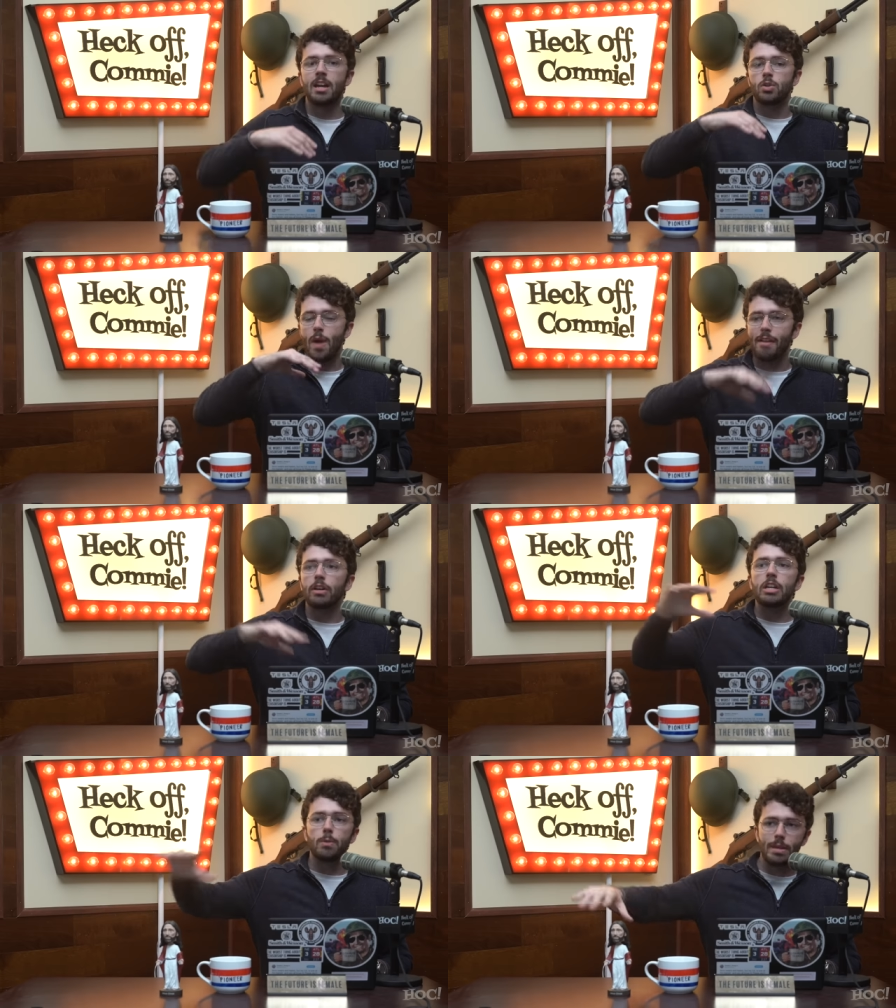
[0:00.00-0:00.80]
to
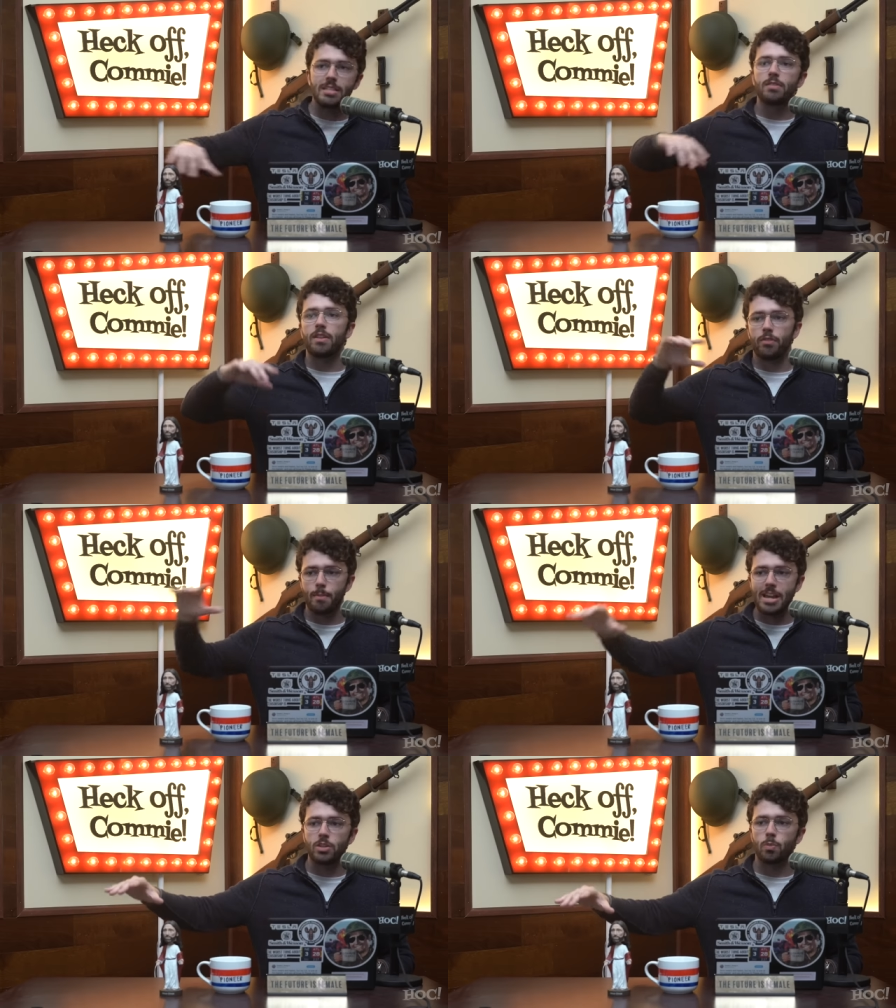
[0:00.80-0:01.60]
every new piece of
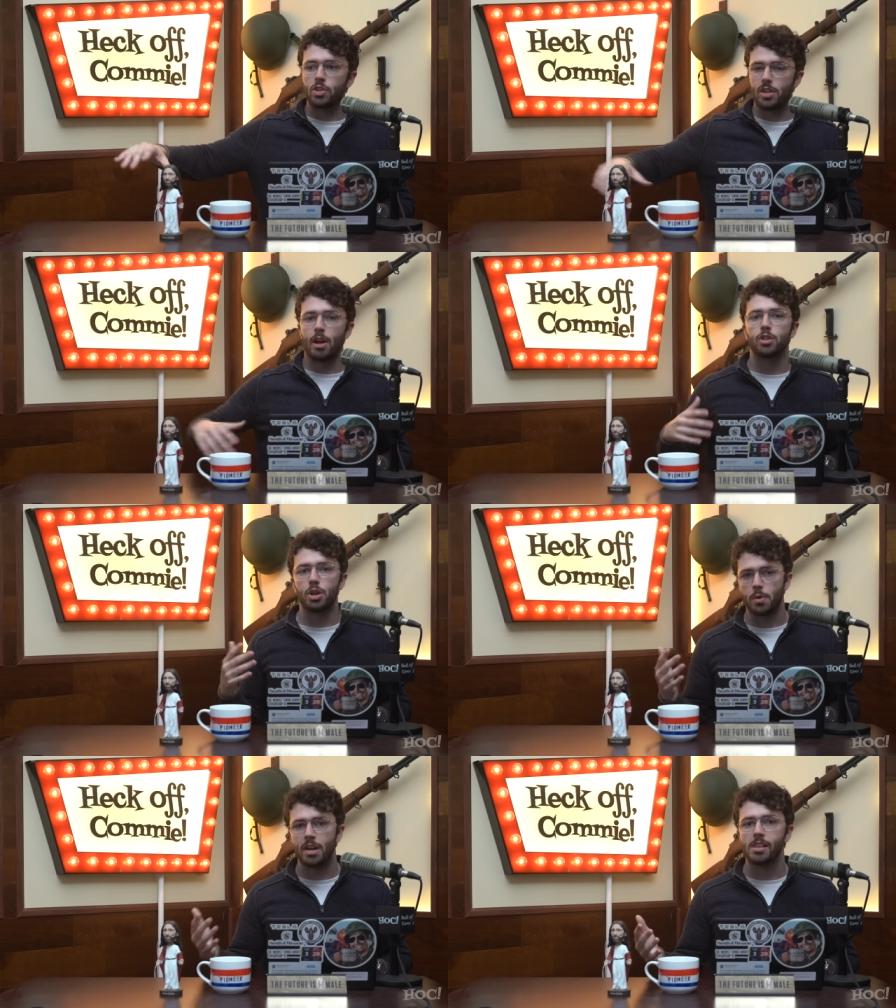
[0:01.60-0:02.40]
information which they are
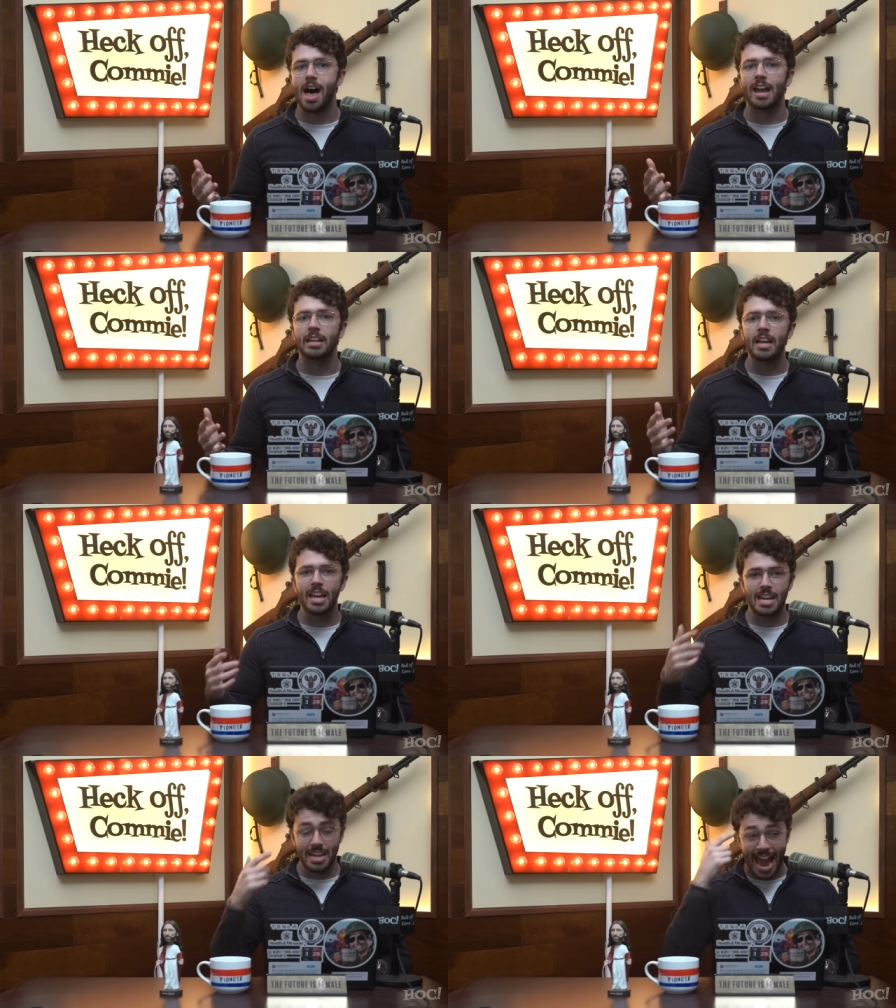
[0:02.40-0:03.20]
shown online.
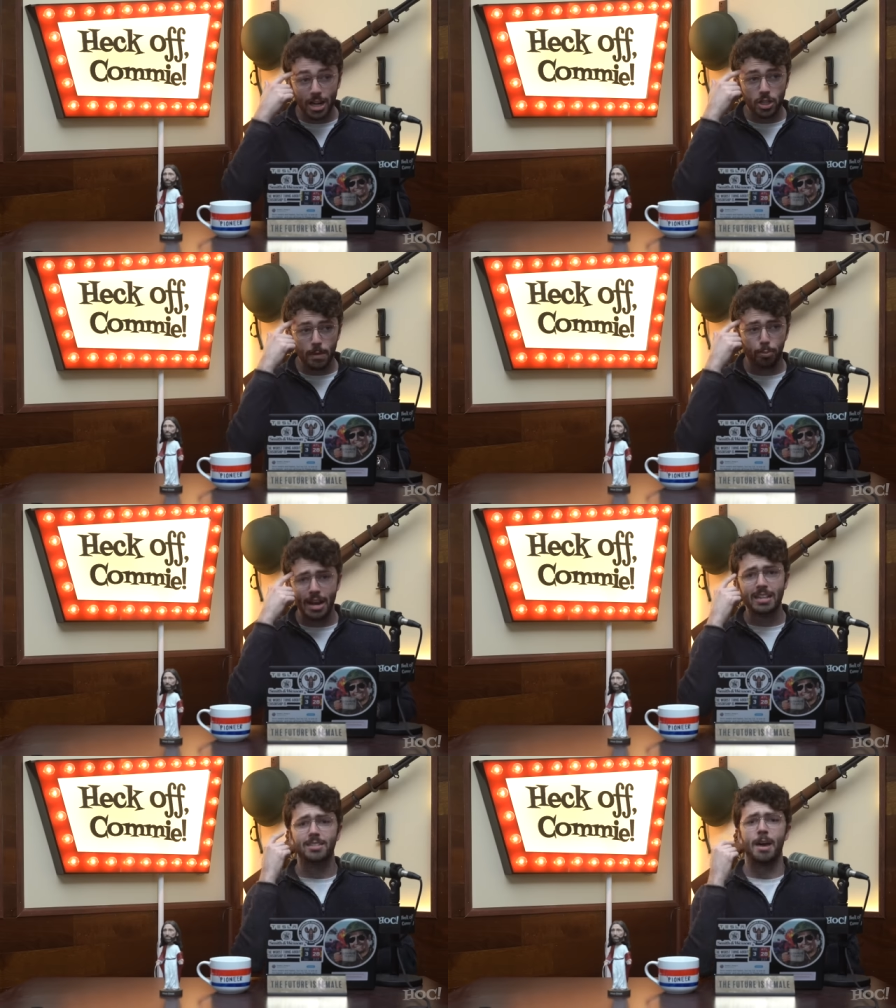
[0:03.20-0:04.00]
And it actually
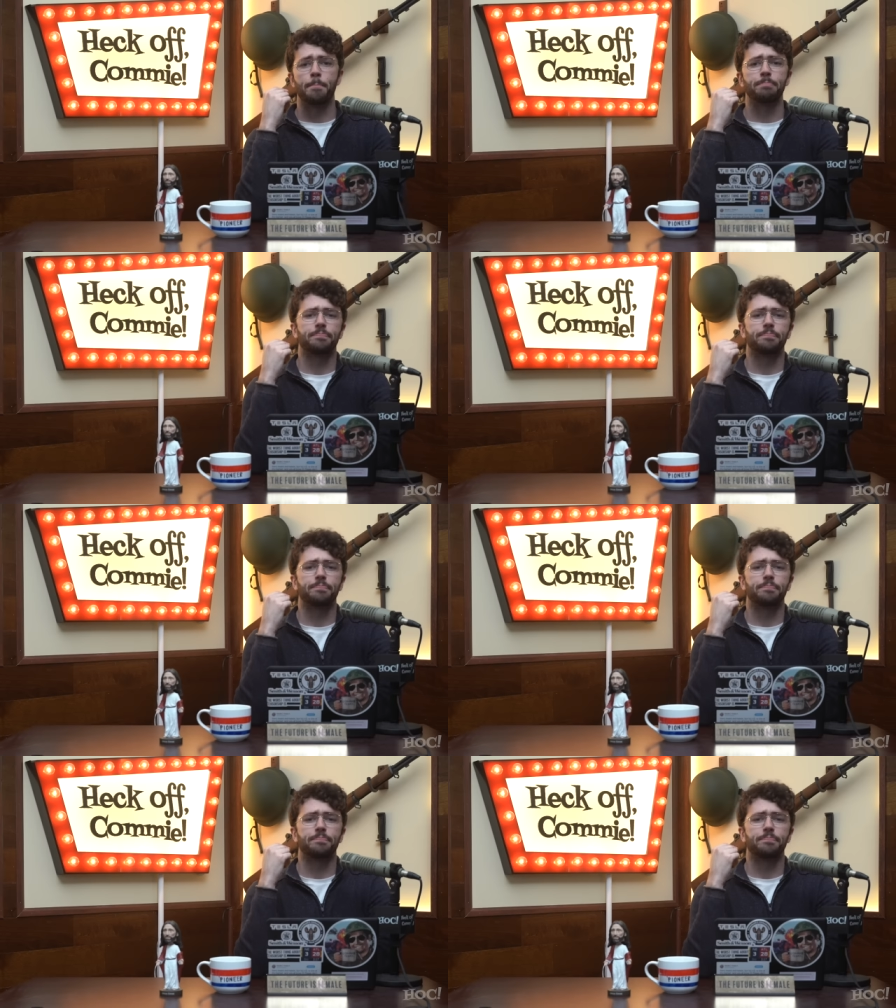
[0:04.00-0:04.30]
breaks them